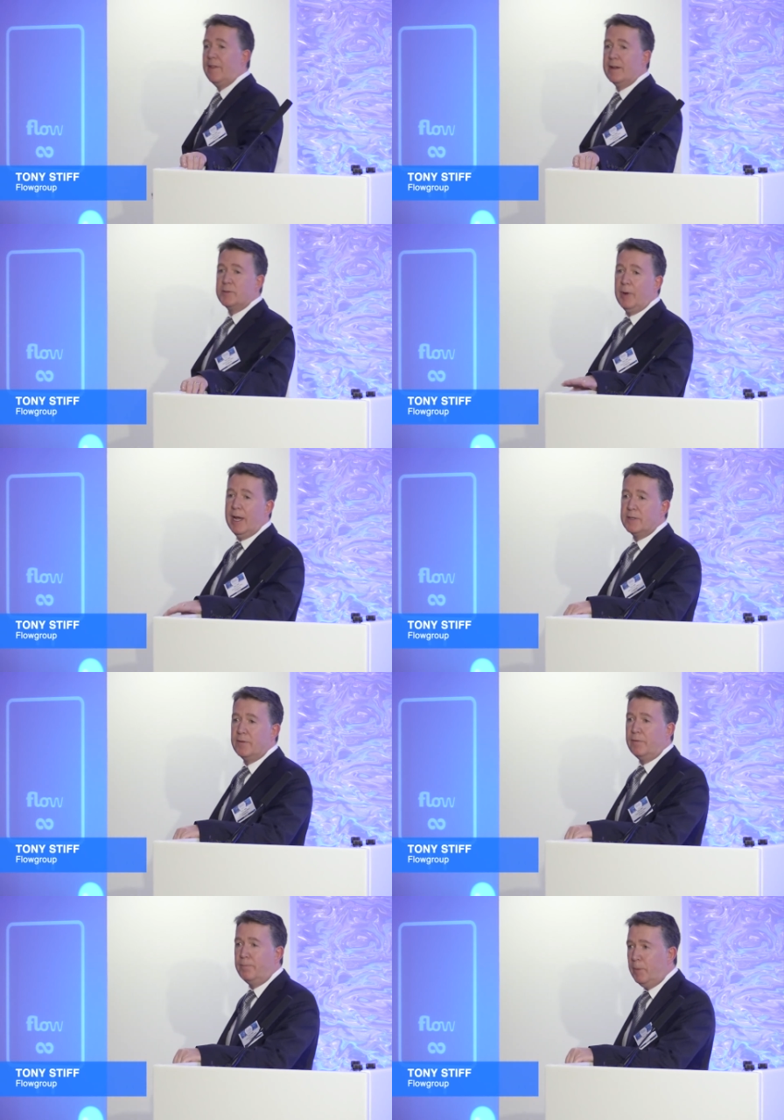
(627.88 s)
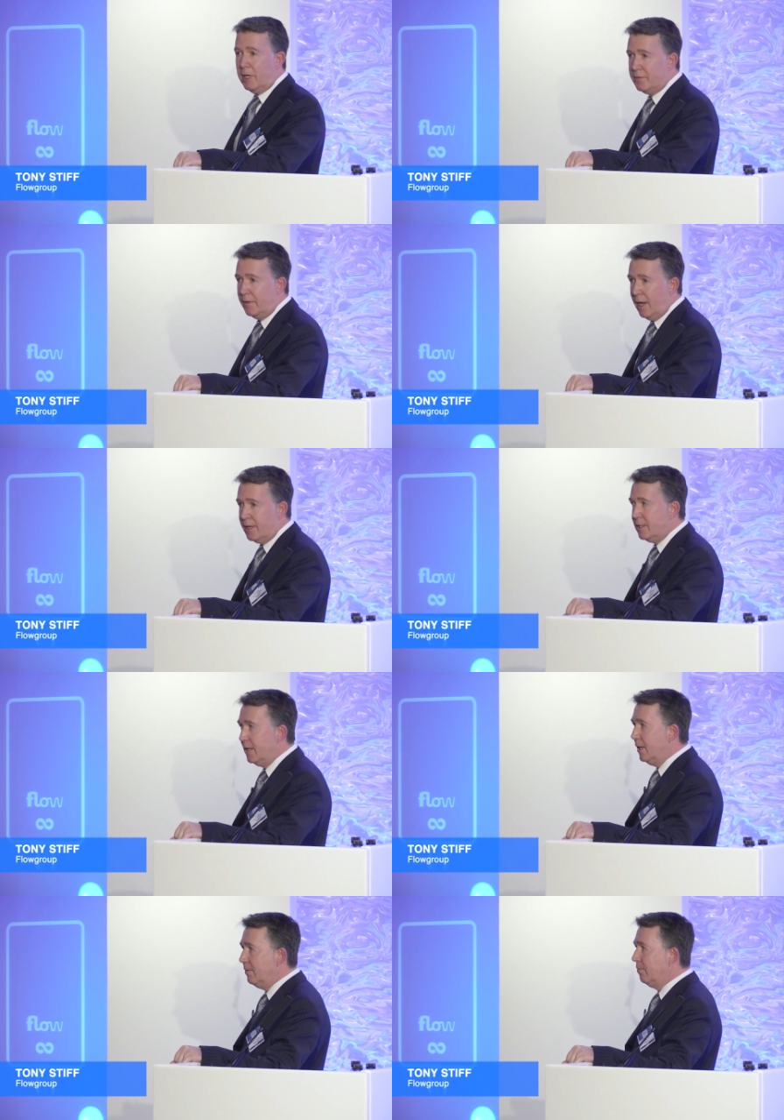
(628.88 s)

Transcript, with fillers: thousand pounds plus V A T.